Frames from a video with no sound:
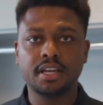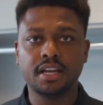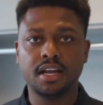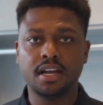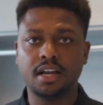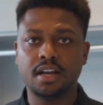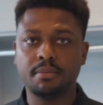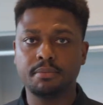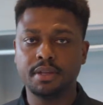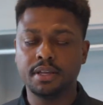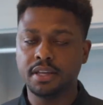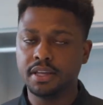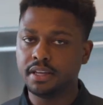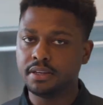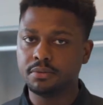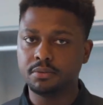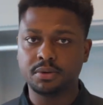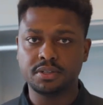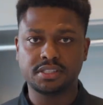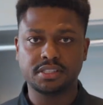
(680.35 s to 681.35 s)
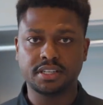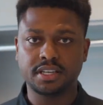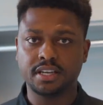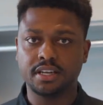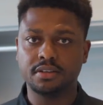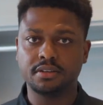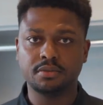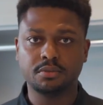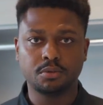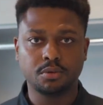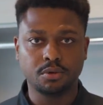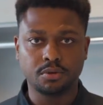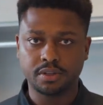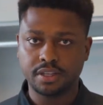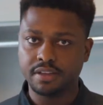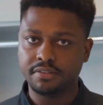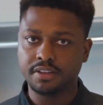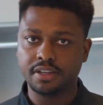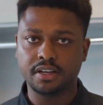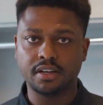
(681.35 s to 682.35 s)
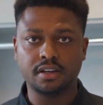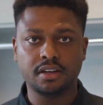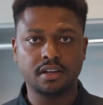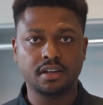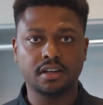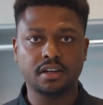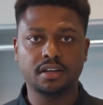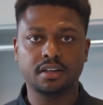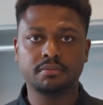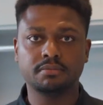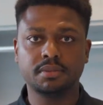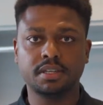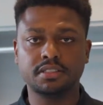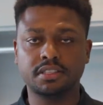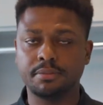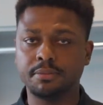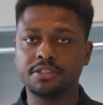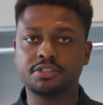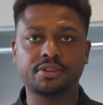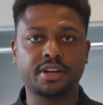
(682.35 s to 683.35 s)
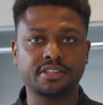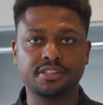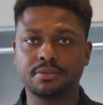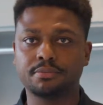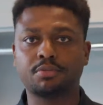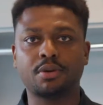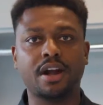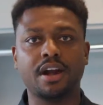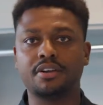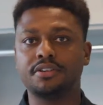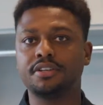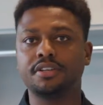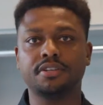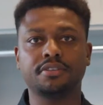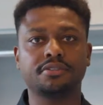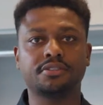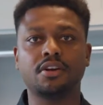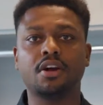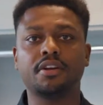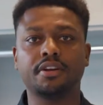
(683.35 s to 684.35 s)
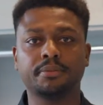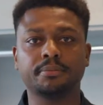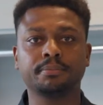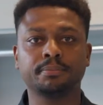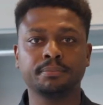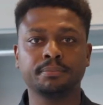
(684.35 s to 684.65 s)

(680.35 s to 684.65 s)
And once again, we'll give you a demonstration prior to you starting.